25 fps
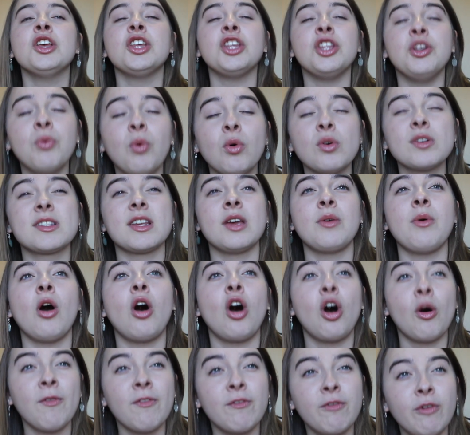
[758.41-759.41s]
you also
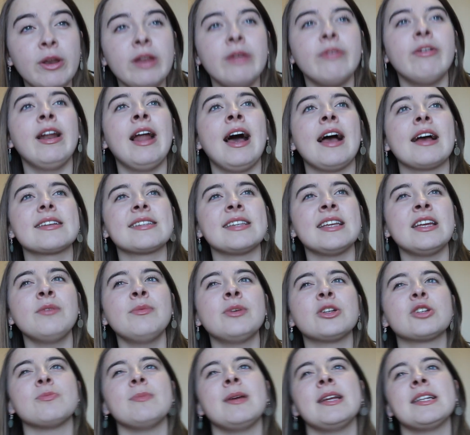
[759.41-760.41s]
are fully relaxing,
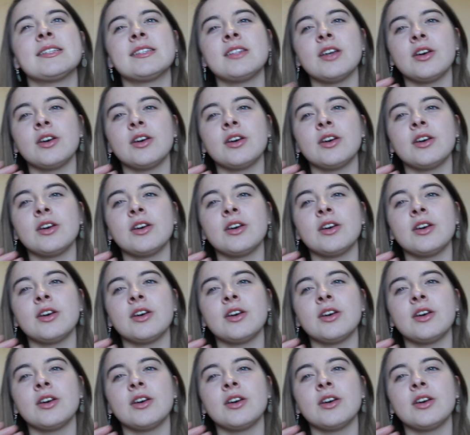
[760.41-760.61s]
which means